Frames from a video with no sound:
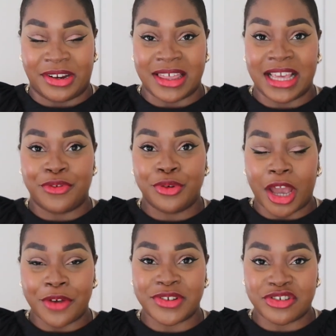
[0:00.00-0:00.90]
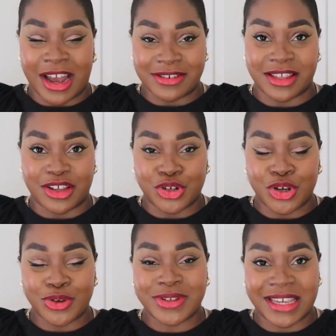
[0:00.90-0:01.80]
And I think if you go for trousers that are
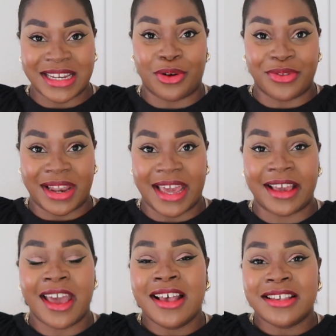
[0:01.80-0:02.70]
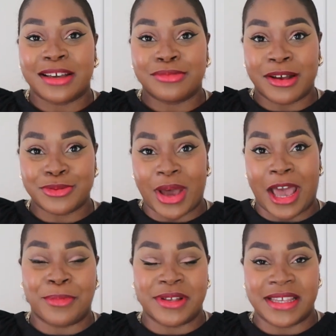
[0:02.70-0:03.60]
too skinny on the leg, sometimes what
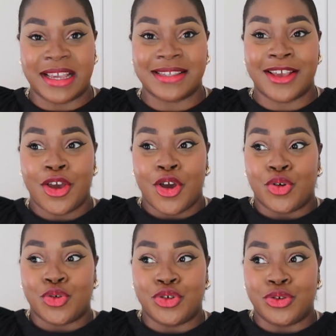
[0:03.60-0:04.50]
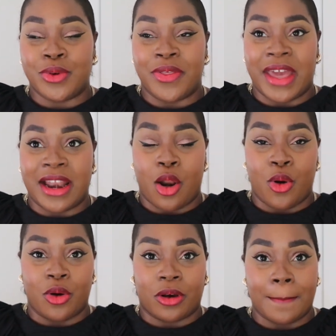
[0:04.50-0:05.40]
happens is you then
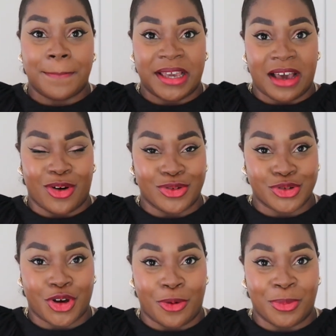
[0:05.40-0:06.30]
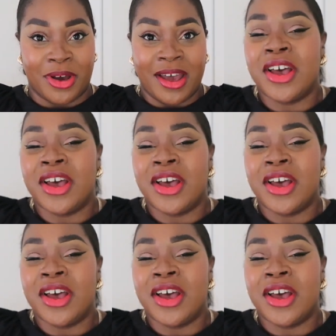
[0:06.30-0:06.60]
look bigger on top.